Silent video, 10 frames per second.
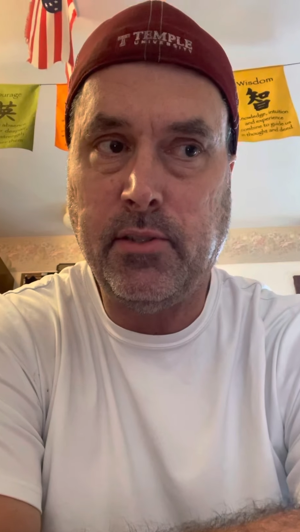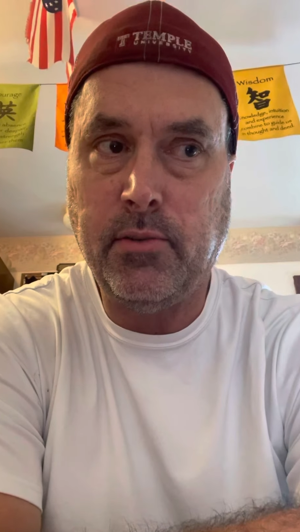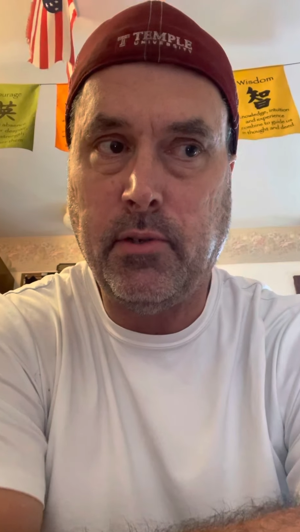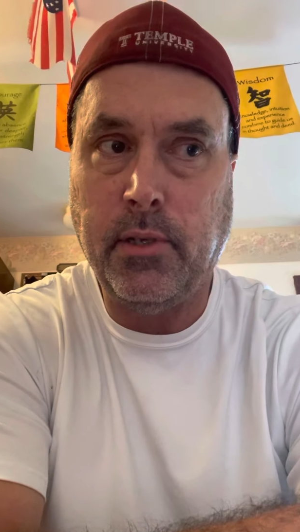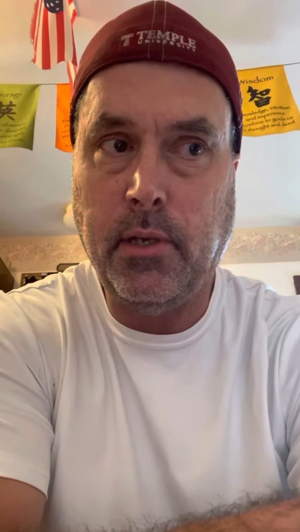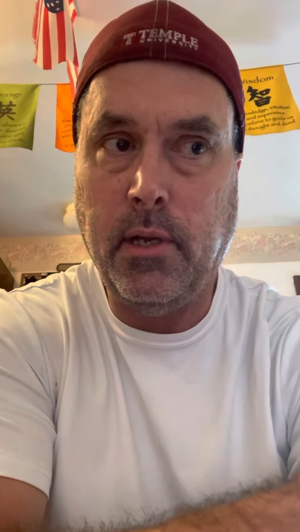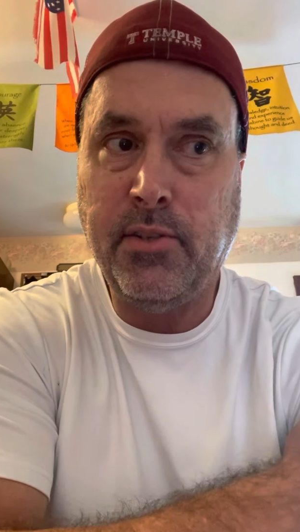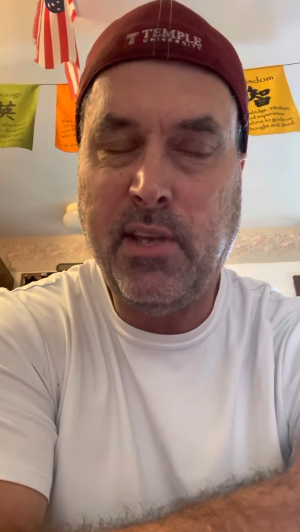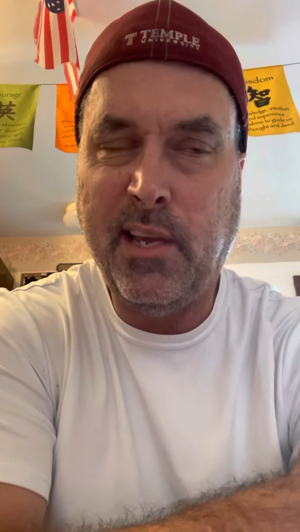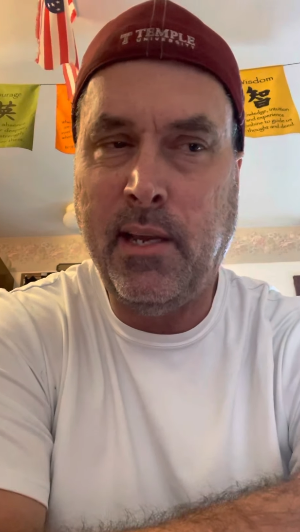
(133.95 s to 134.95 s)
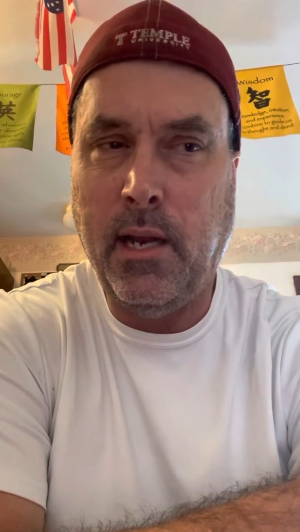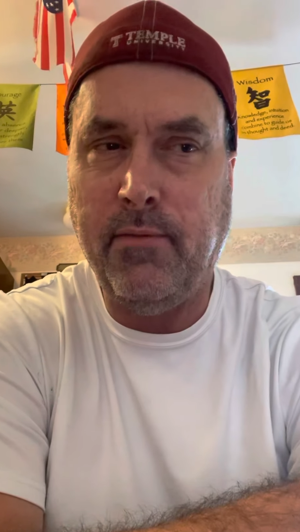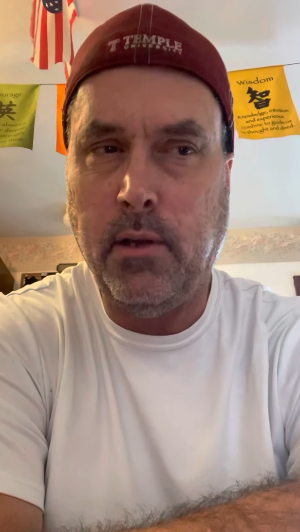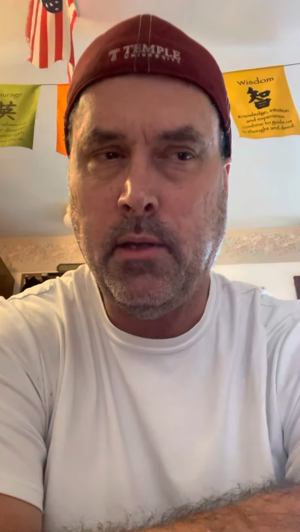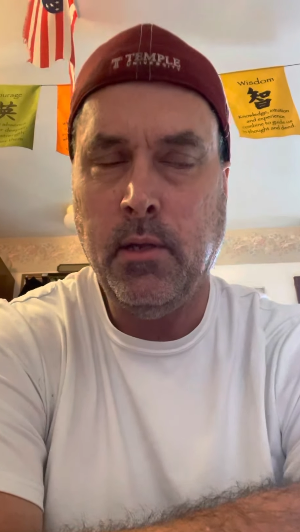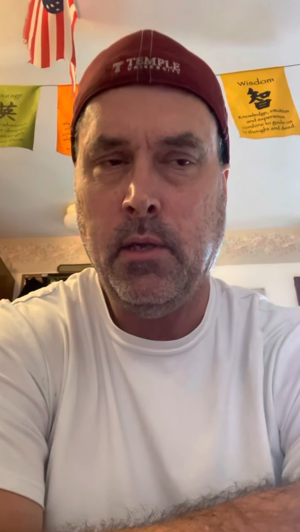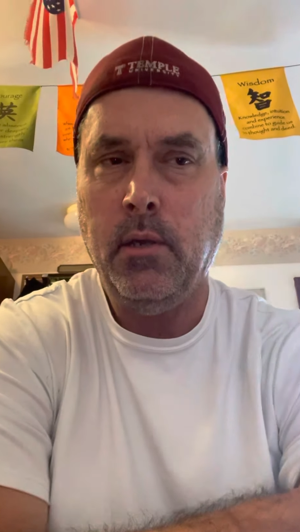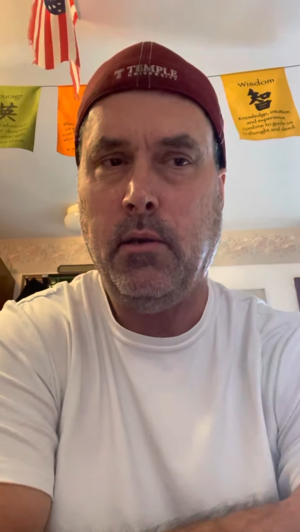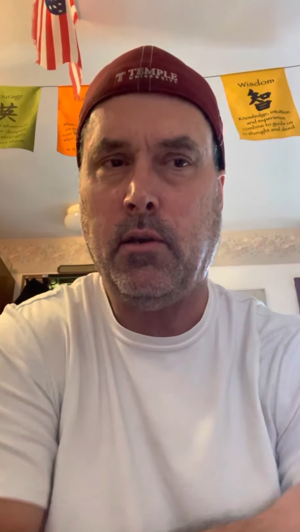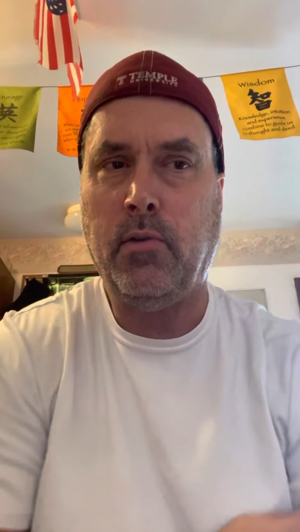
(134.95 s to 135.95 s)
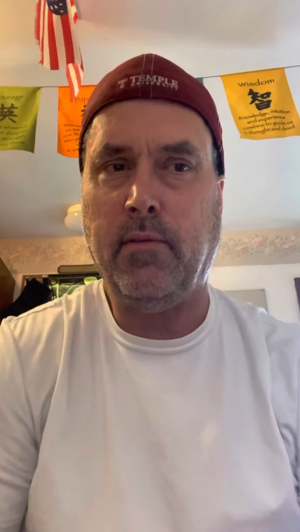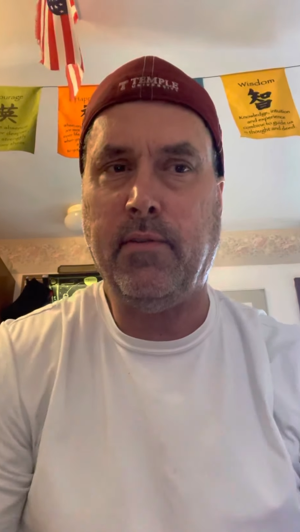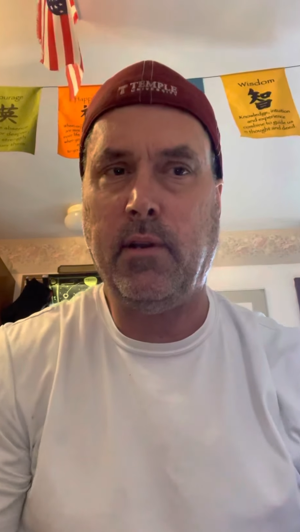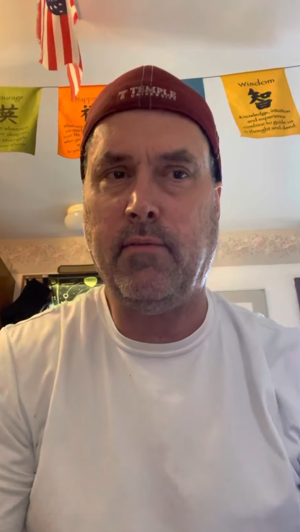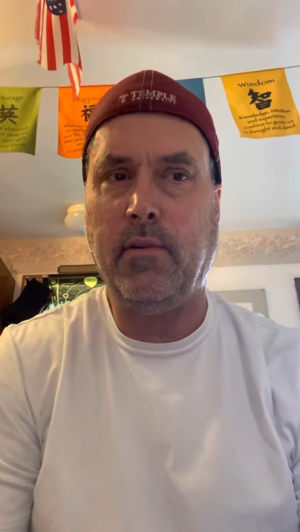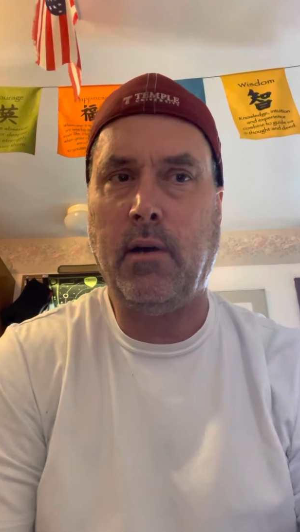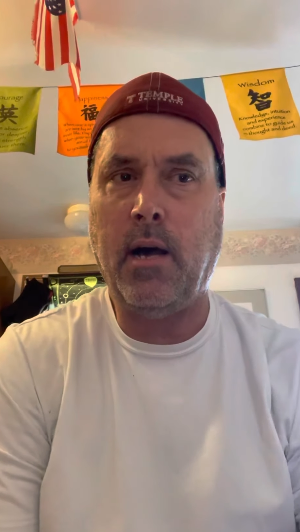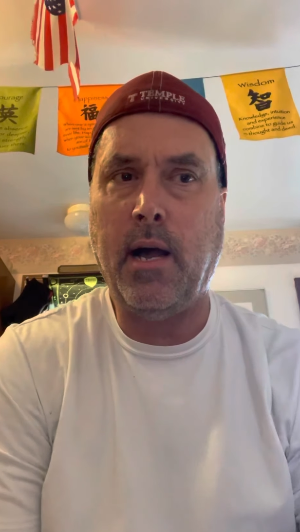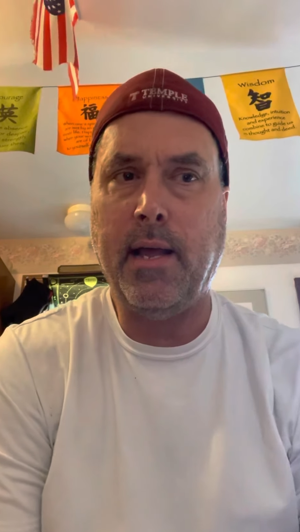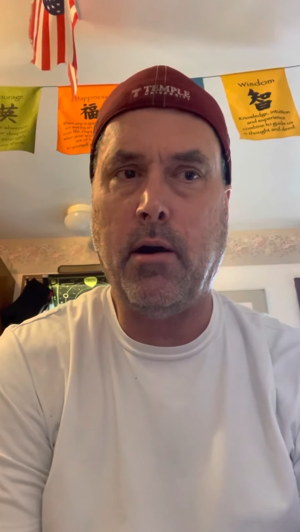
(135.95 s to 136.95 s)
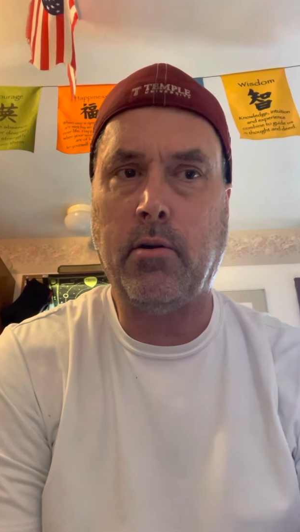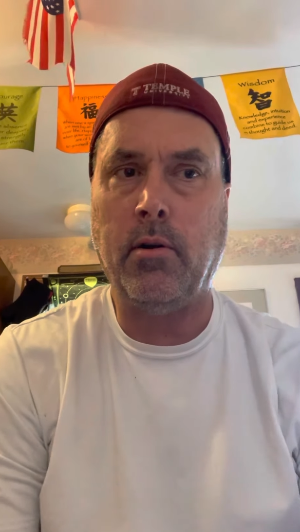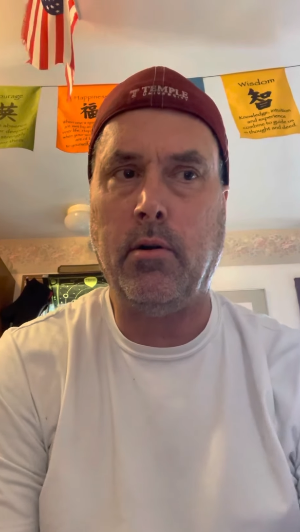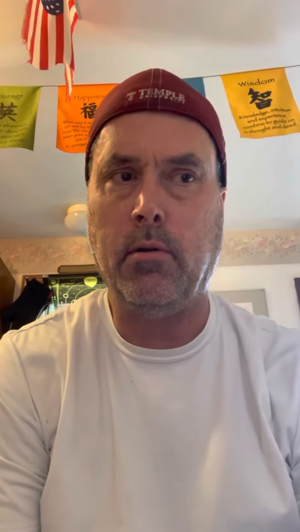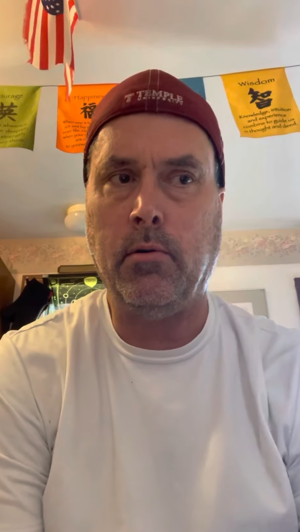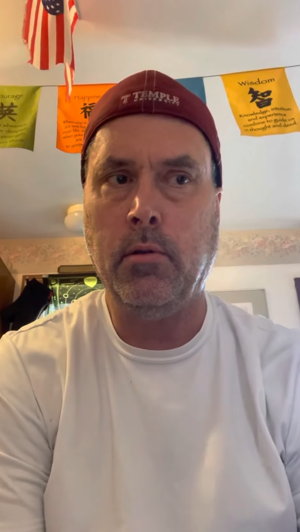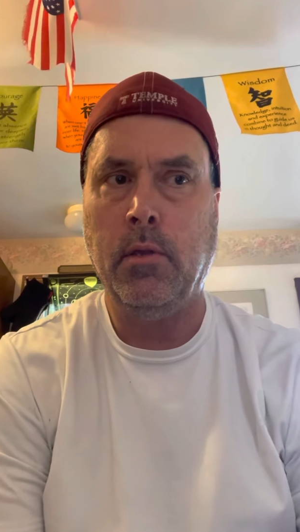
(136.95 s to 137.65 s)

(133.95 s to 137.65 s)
It's really good. It's like kind of an equivalent of a high alcohol